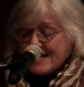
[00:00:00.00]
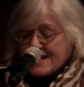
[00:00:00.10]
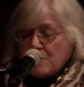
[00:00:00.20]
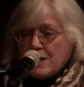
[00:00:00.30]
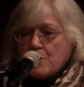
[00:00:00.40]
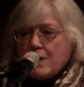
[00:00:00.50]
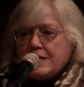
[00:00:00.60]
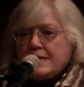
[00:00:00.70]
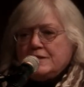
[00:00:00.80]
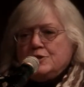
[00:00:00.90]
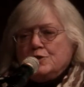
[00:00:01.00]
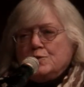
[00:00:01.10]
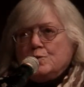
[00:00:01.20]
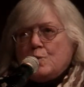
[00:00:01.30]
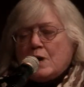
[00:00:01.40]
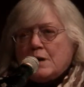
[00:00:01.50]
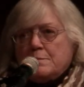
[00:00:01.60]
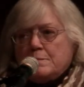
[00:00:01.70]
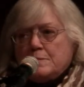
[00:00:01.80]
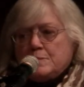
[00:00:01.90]
Now, what I wanted to do
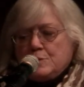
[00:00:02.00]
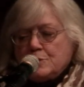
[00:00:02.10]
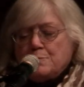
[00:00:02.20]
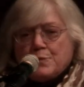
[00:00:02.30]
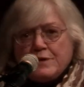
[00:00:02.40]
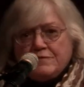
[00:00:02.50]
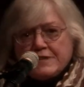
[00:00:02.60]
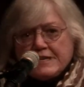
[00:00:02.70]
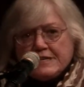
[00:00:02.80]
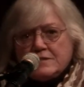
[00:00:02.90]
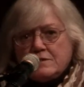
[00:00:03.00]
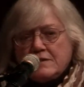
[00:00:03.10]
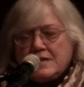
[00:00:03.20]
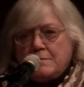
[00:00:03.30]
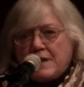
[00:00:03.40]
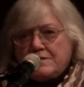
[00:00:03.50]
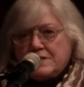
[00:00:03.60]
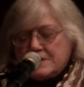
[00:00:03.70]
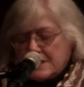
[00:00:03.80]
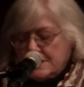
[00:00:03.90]
um, just briefly is to think about
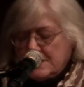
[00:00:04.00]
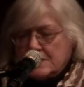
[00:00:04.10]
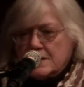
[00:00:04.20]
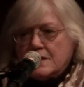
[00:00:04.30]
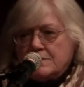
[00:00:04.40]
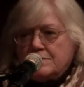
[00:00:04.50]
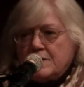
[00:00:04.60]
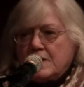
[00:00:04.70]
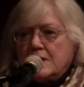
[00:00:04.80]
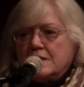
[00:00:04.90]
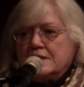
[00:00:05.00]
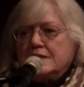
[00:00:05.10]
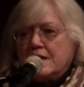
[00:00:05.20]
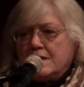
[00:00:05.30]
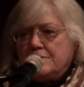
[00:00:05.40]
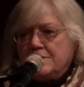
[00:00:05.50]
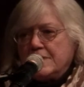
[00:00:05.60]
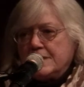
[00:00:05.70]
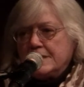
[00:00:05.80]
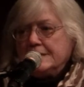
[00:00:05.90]
this idea of, uh, of
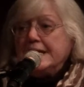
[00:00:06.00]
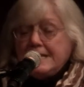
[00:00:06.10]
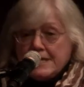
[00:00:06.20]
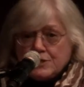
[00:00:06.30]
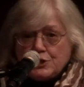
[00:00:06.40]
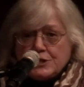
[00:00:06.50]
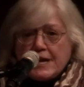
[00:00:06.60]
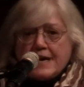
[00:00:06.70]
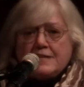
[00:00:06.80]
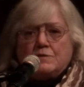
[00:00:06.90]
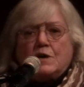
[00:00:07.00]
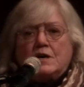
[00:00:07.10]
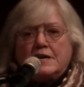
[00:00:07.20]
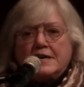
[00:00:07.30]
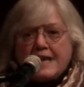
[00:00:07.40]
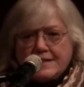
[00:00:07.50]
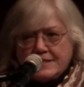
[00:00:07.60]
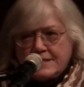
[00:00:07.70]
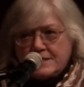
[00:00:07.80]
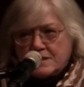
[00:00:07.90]
uh, lineage. And uh, again,
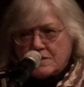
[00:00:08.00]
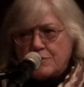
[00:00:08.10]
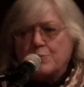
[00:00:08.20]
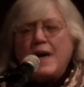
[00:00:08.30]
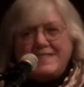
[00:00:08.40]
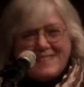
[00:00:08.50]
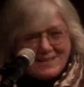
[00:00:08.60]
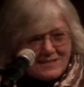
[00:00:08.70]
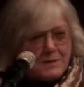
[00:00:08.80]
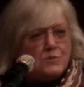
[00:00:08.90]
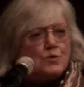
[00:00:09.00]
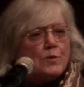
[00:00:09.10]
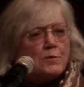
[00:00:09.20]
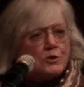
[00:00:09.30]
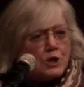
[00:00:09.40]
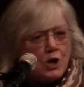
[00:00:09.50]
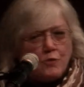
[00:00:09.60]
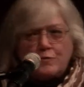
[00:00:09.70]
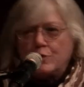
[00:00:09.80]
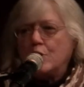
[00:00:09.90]
this is a thread that seems to emerge
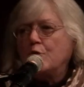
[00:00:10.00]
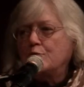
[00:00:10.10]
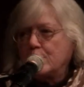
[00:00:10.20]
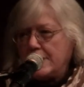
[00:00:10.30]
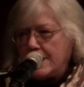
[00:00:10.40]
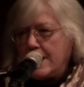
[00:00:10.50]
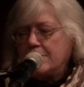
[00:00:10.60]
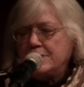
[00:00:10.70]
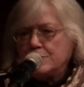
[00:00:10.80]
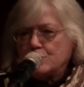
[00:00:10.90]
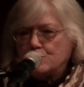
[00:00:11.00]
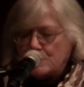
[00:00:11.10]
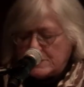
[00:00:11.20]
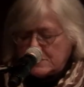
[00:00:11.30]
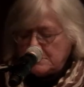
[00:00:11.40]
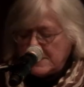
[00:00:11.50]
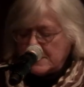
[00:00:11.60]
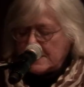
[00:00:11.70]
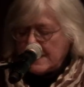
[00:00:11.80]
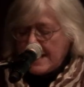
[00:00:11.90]
over and over again how things are
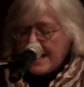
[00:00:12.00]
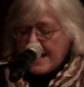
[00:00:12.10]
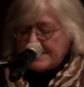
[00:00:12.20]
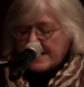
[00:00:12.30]
transmitted, and the